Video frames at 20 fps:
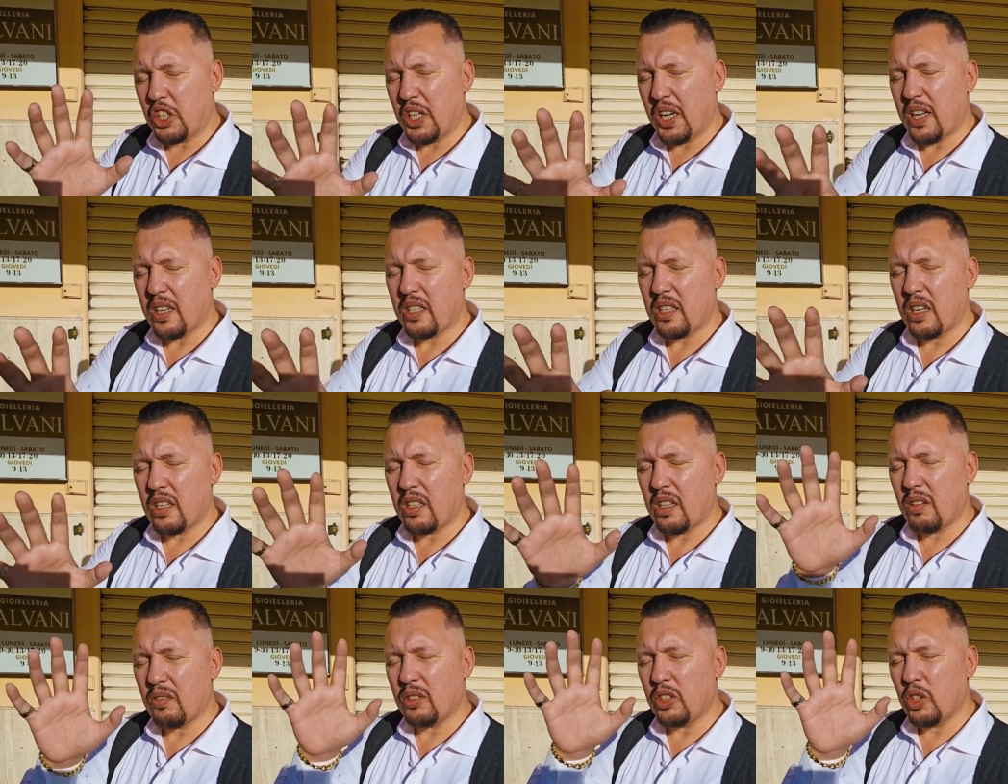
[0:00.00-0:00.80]
Make a
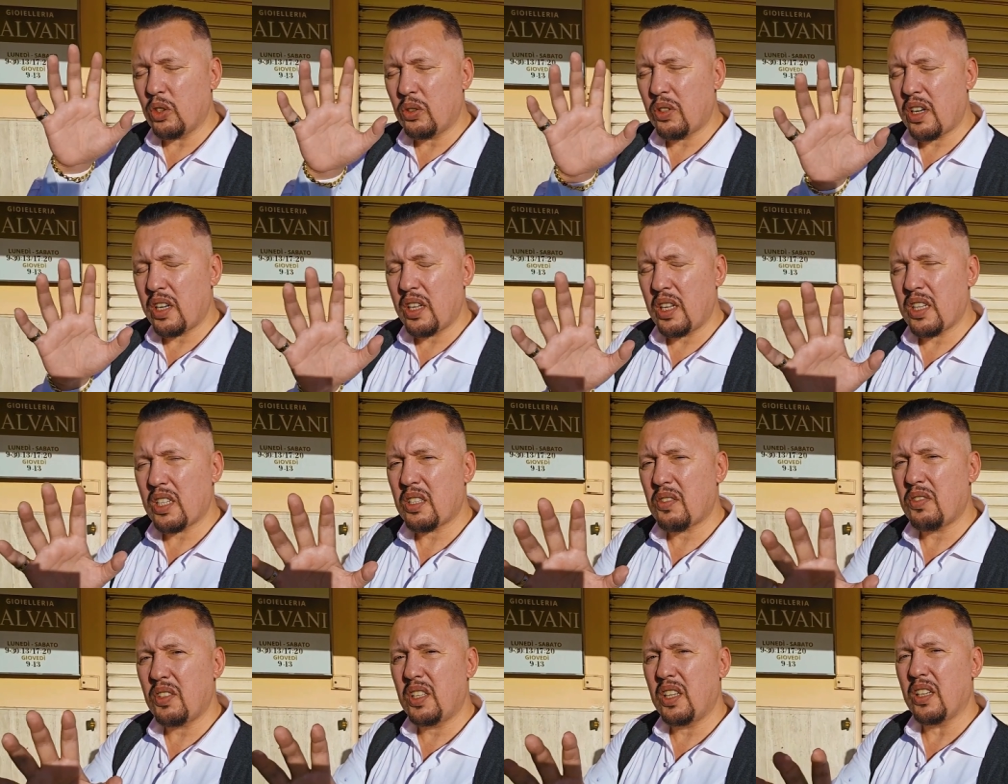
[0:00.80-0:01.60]
decision.
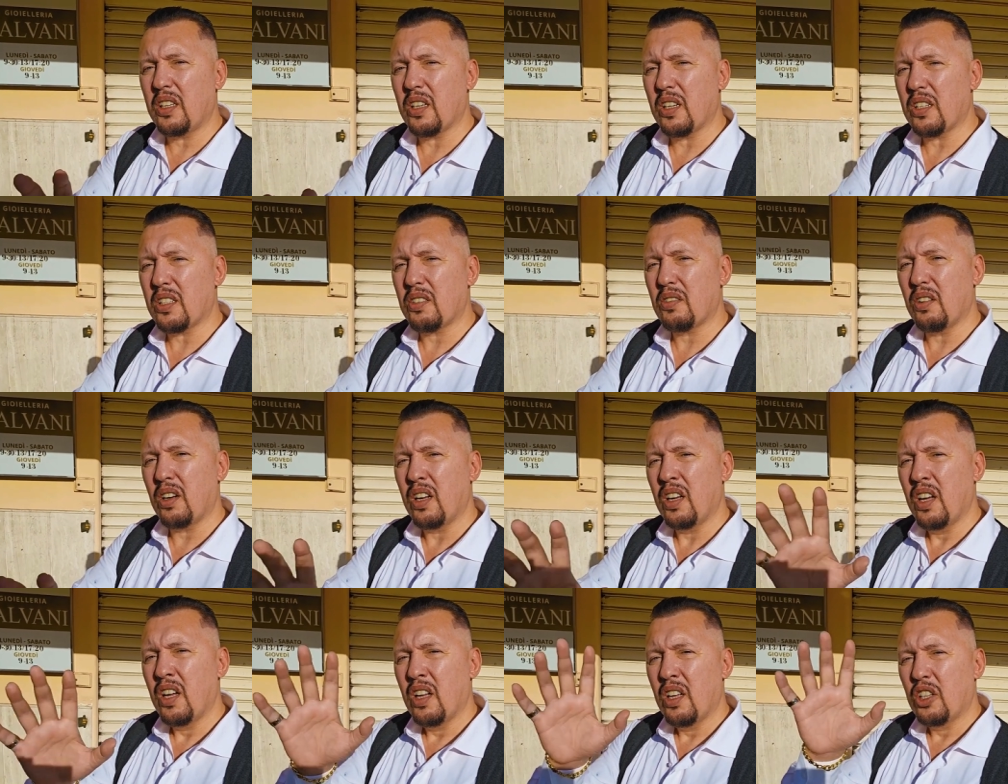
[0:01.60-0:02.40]

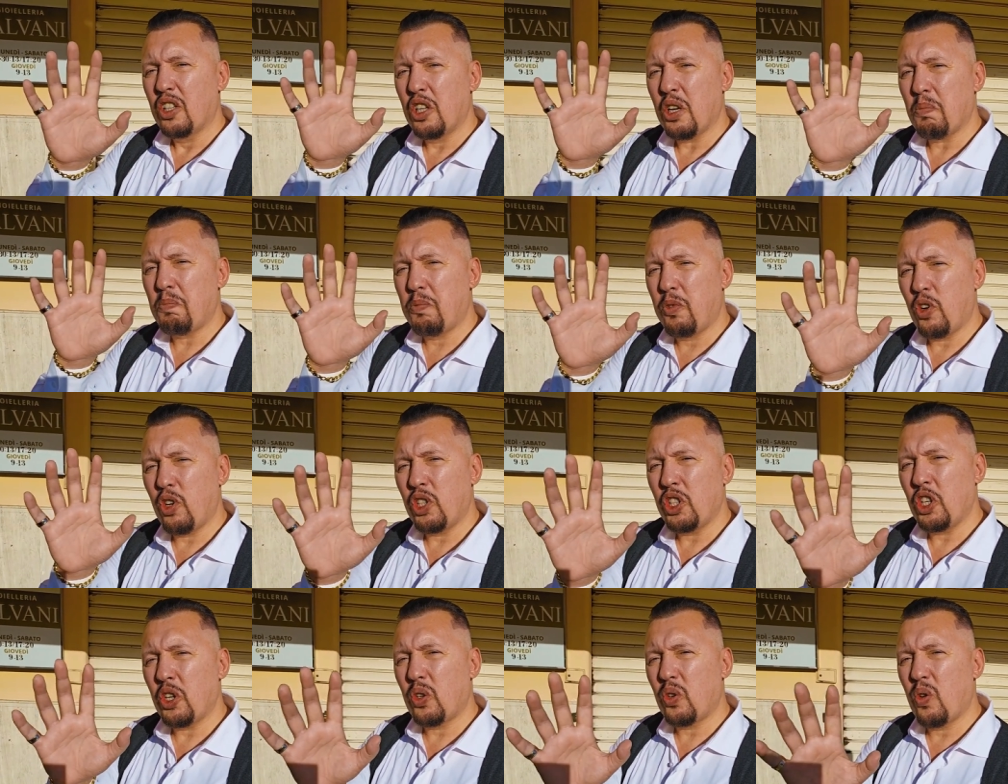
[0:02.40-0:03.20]
Now I
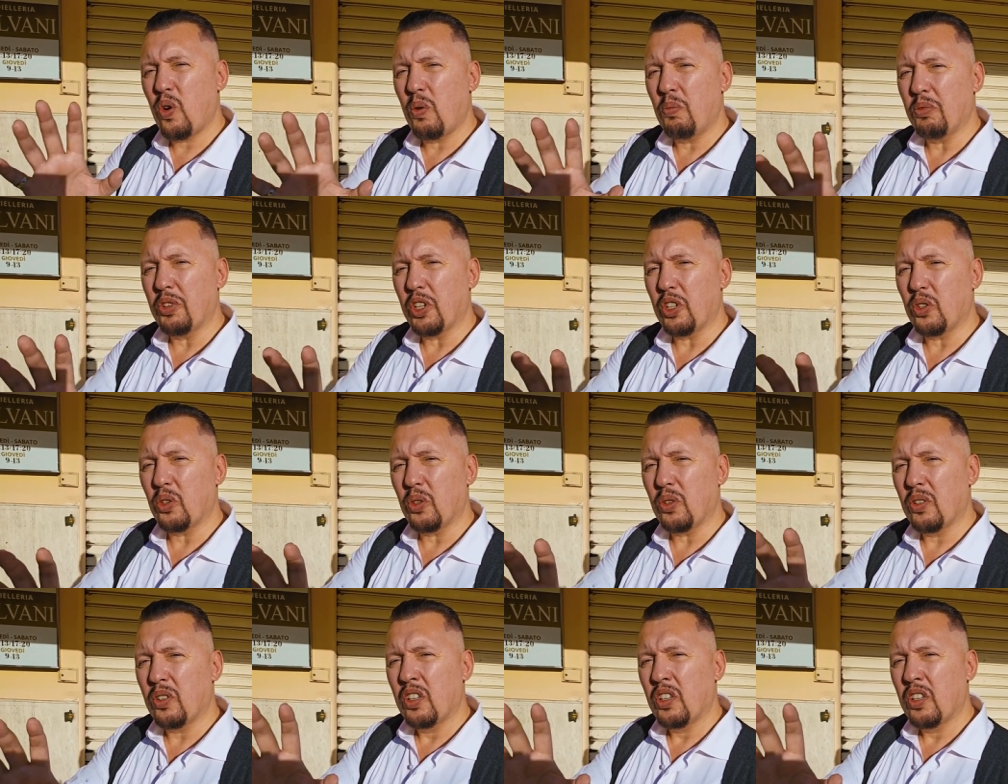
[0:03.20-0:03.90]
pray for you,